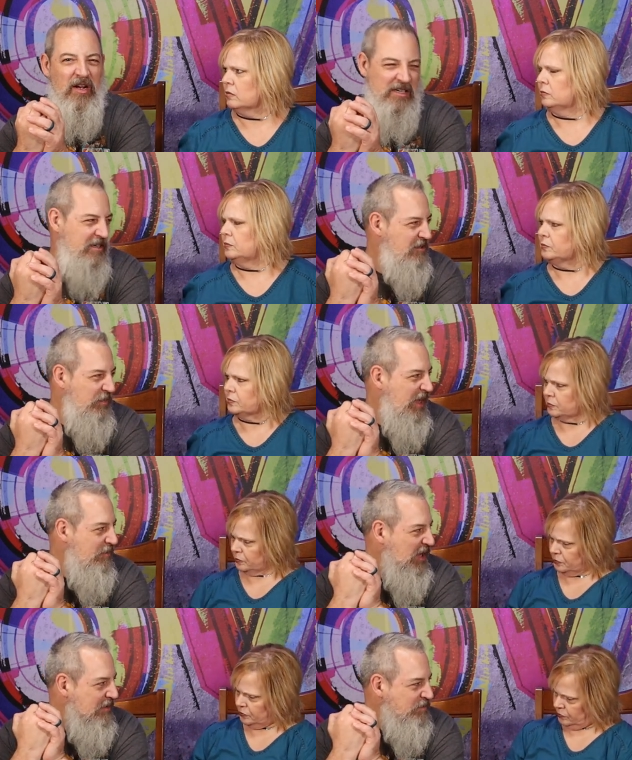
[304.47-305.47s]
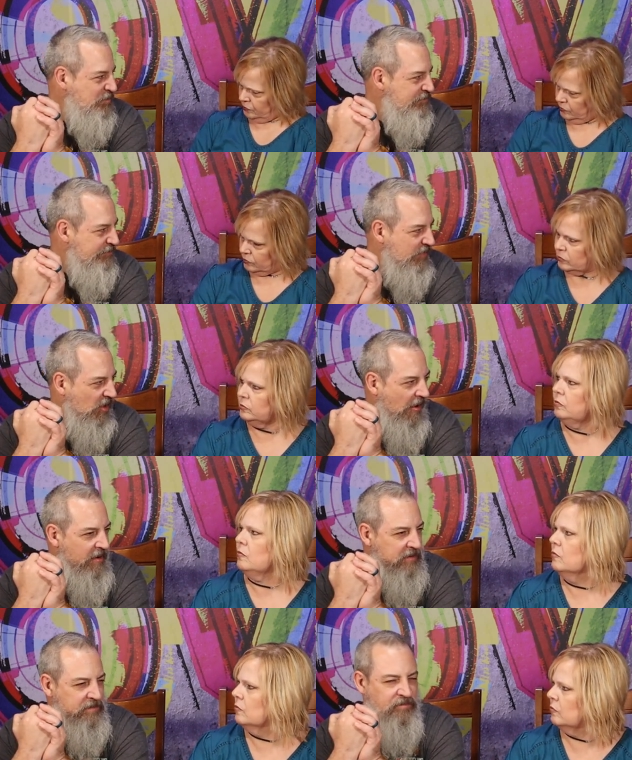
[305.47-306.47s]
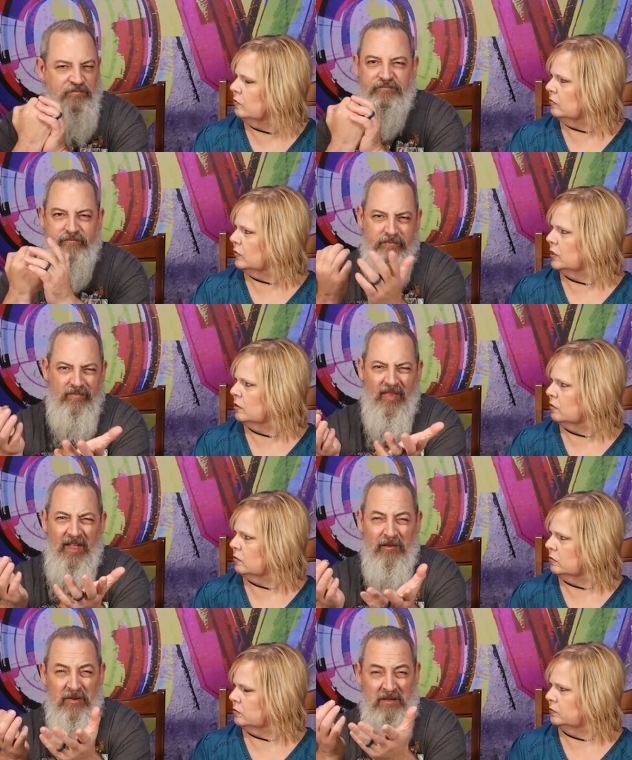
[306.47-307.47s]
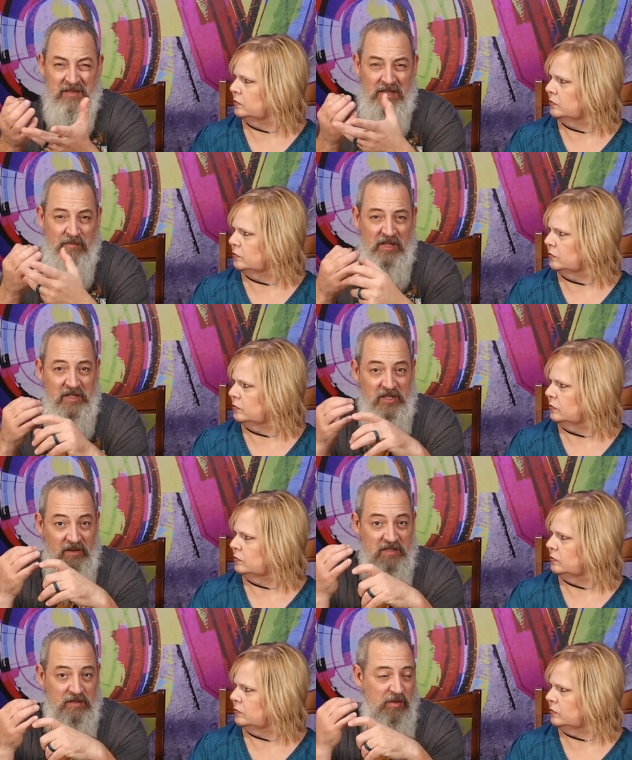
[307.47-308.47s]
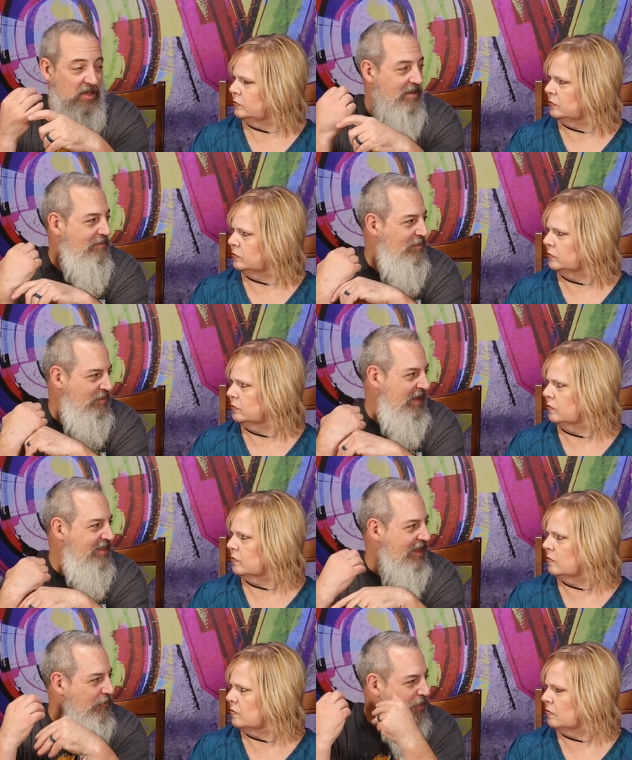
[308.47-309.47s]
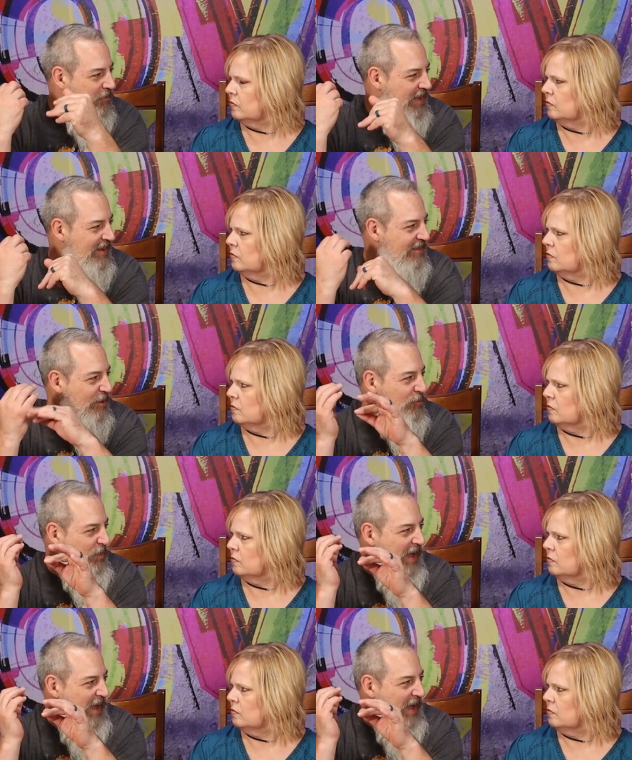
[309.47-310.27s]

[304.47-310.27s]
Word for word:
Speaker 1: product, maybe. Um, like when I was in the military, some of the meat that we would get in those